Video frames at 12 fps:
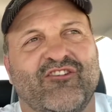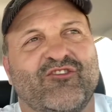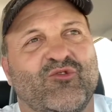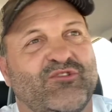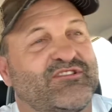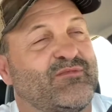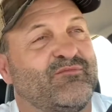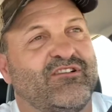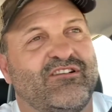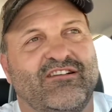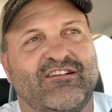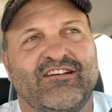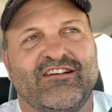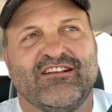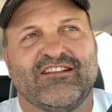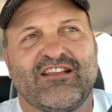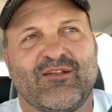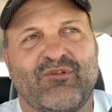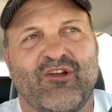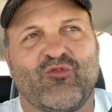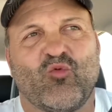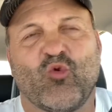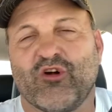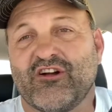doing a little bit
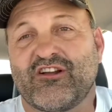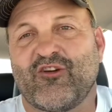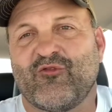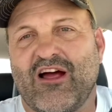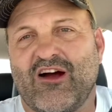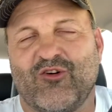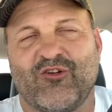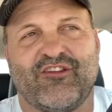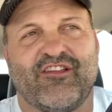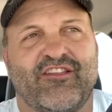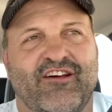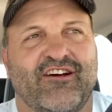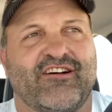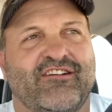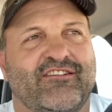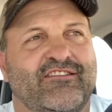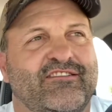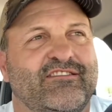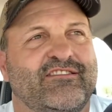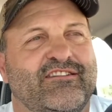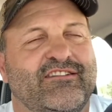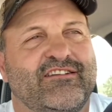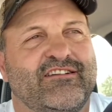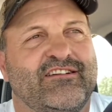of work around
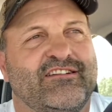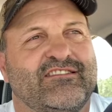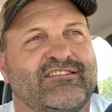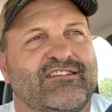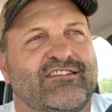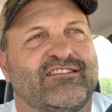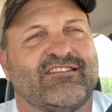the